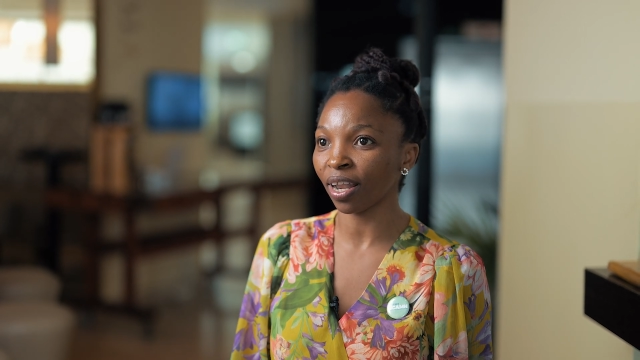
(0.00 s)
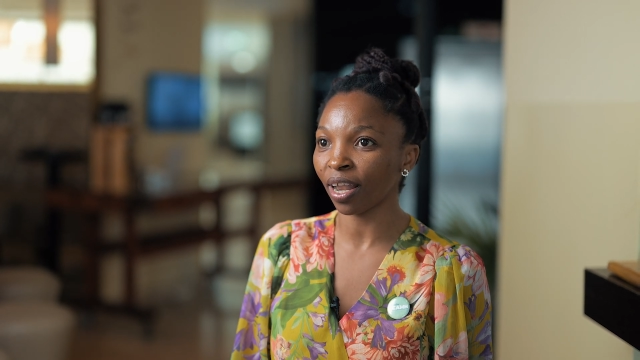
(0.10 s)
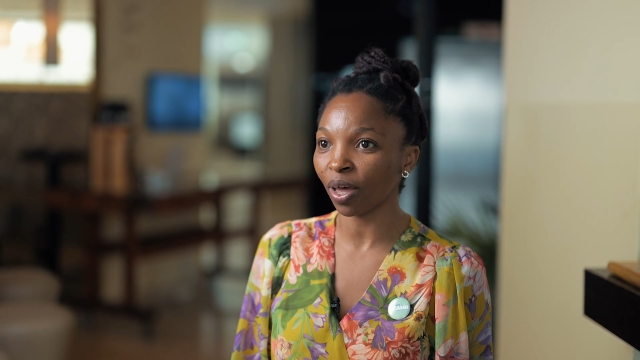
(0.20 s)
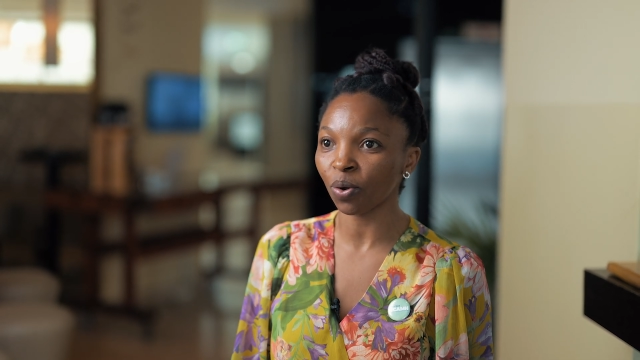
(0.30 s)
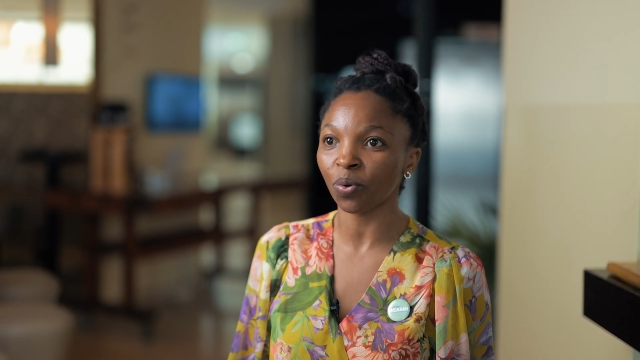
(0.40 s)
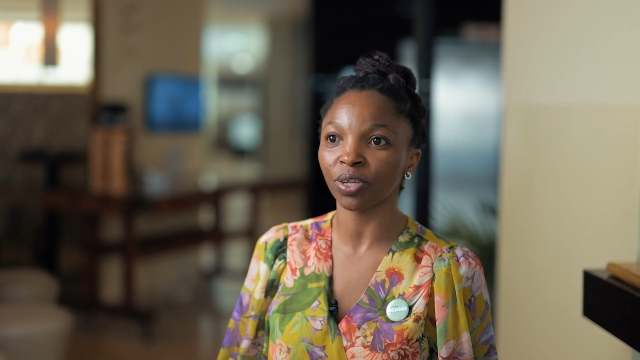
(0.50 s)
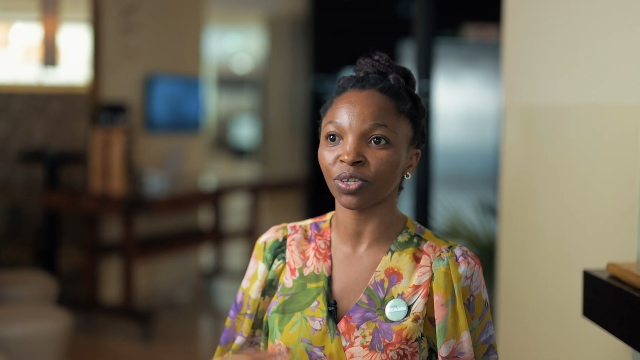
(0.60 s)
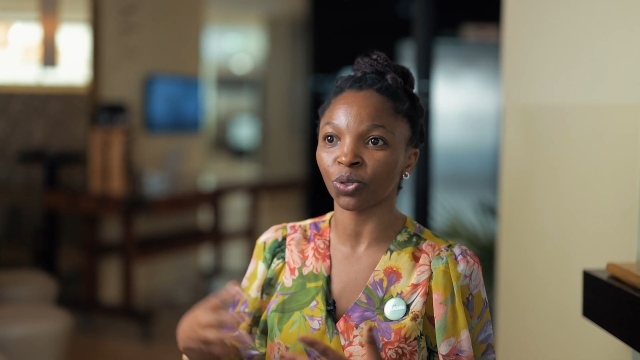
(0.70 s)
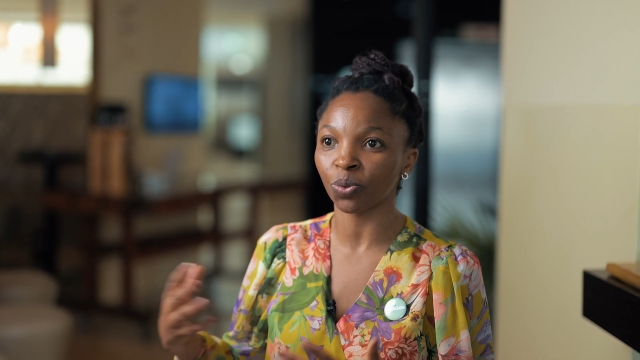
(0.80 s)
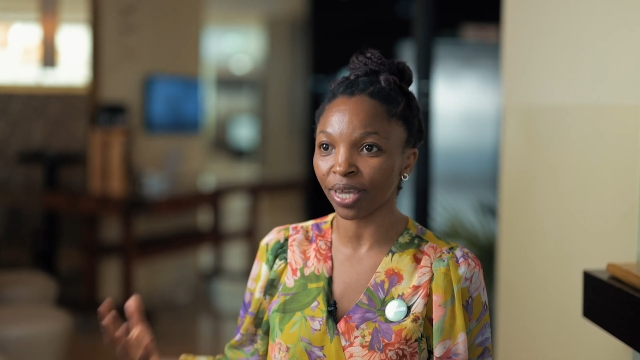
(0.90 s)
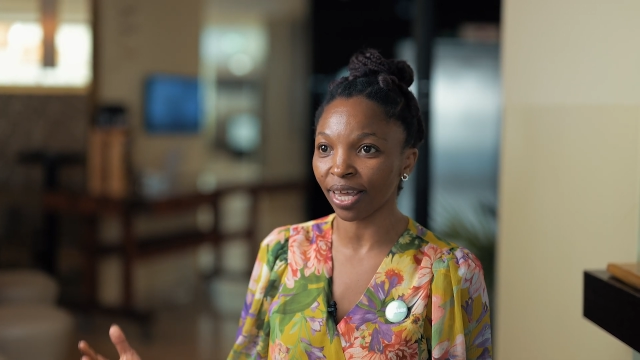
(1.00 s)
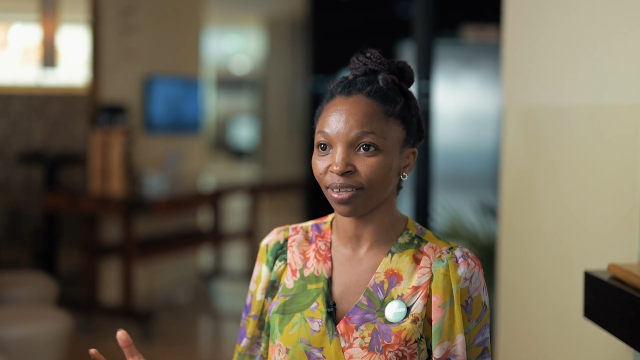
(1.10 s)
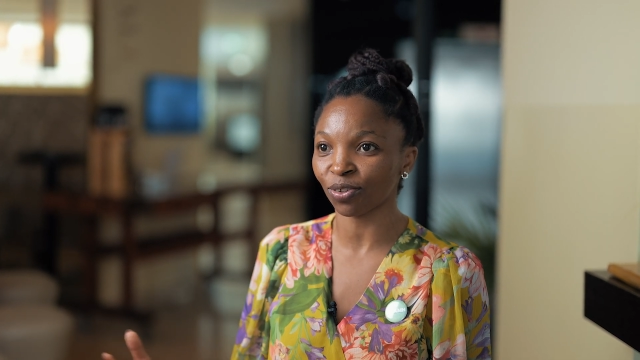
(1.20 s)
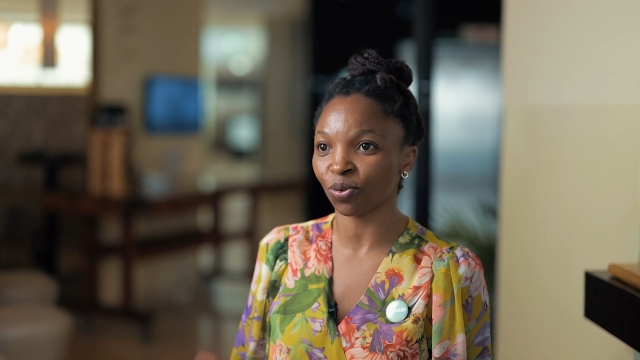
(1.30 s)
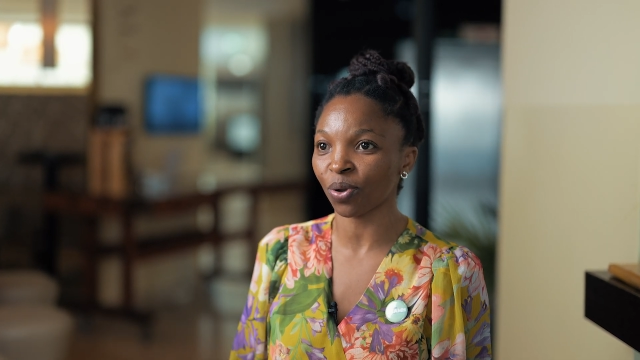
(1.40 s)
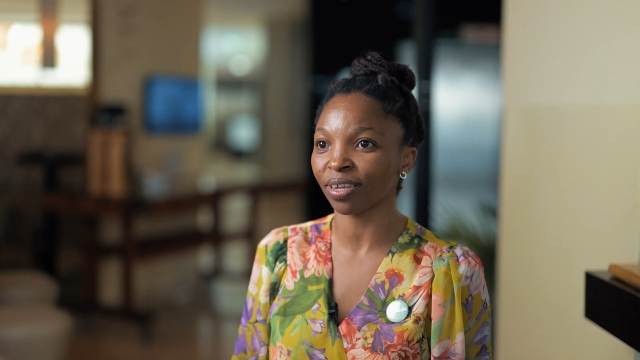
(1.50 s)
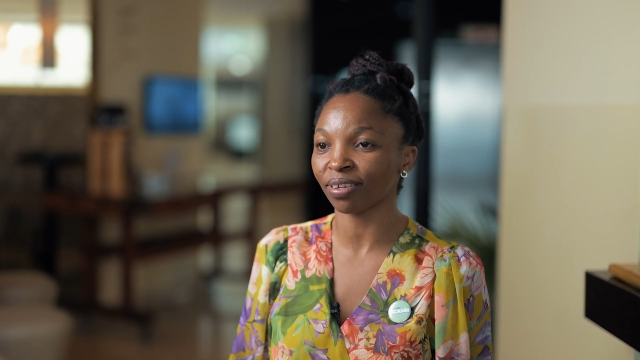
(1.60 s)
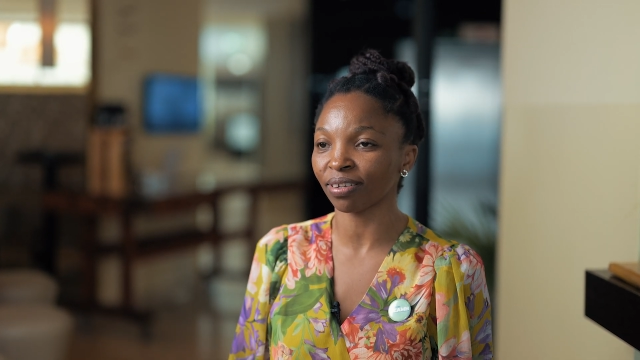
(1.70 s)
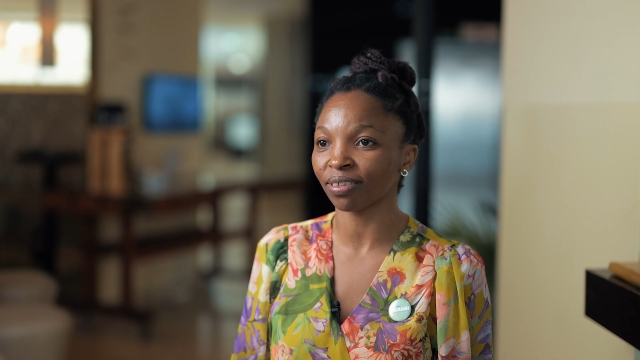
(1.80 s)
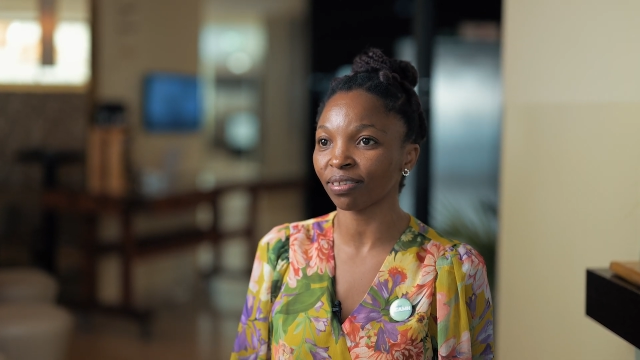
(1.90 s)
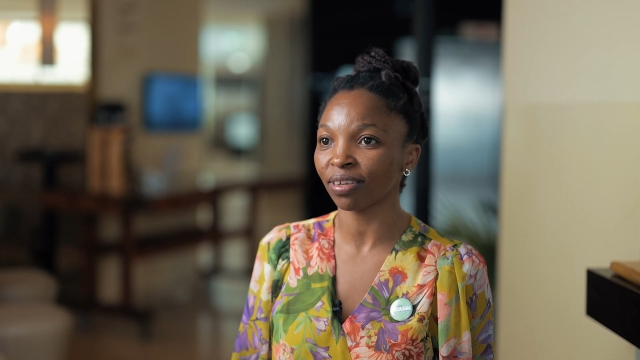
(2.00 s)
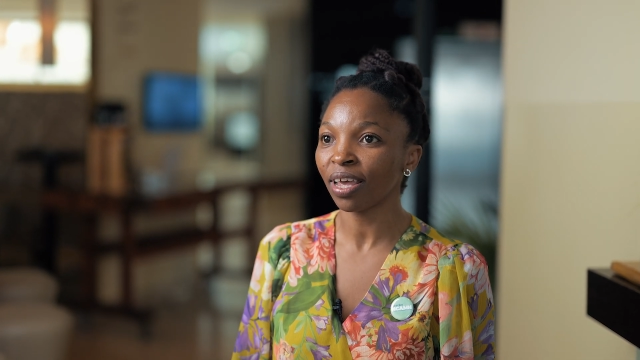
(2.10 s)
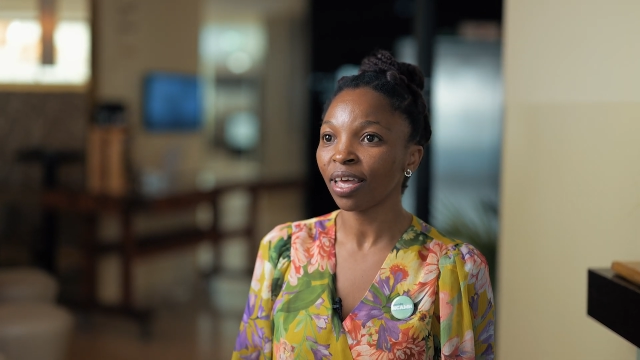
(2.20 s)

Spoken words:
language, doing illustrations.